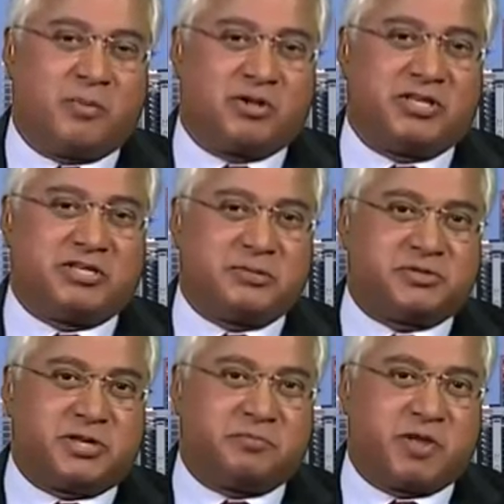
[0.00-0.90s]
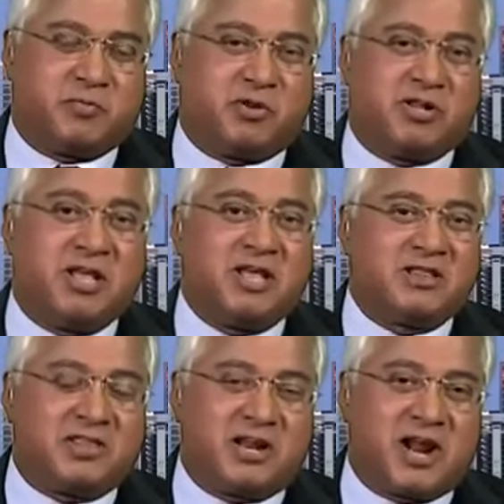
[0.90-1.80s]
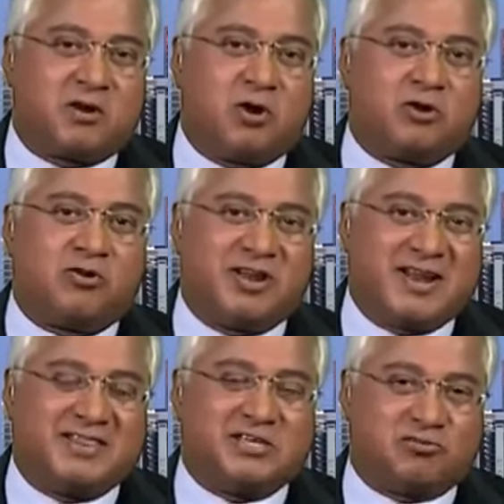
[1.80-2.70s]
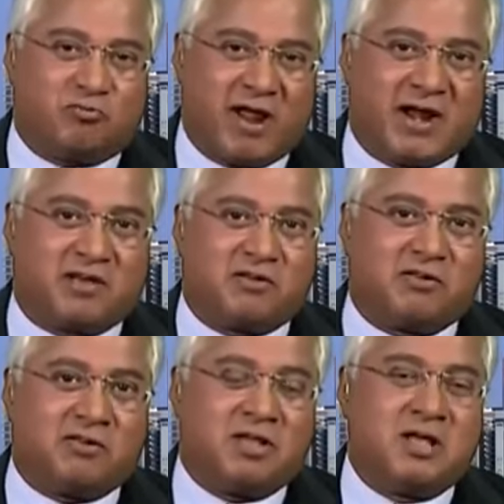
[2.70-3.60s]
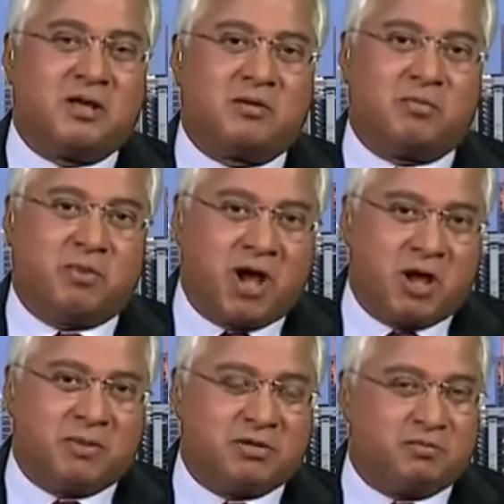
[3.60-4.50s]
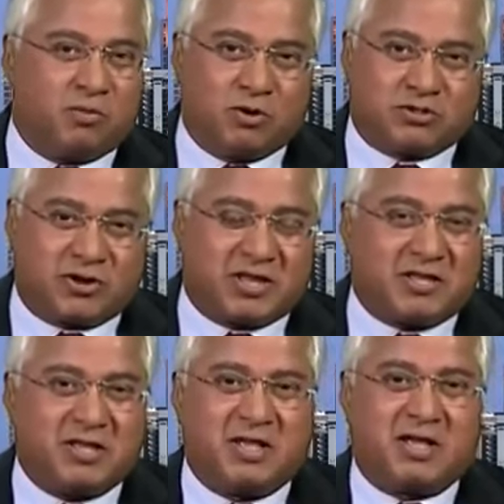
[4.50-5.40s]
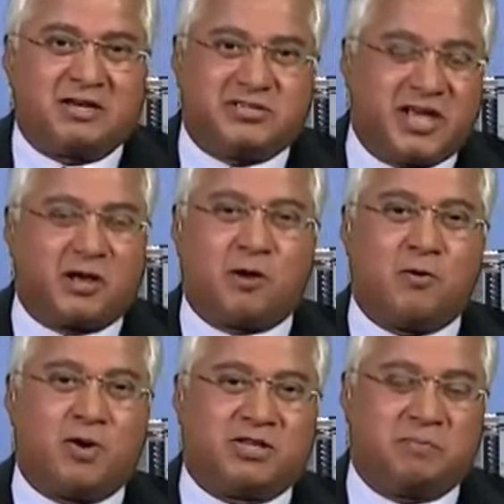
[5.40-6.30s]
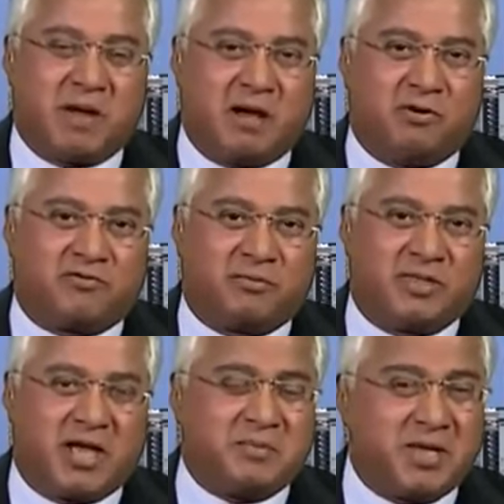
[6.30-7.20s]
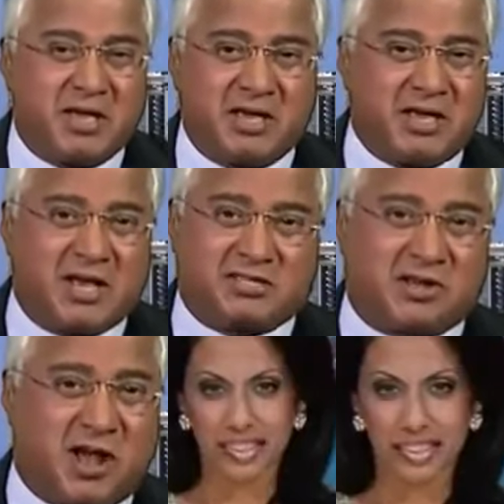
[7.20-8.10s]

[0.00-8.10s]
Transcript: about the Egyptian people. They're not going to let this radical Mohammed Morsi take over the power from He already has. He has called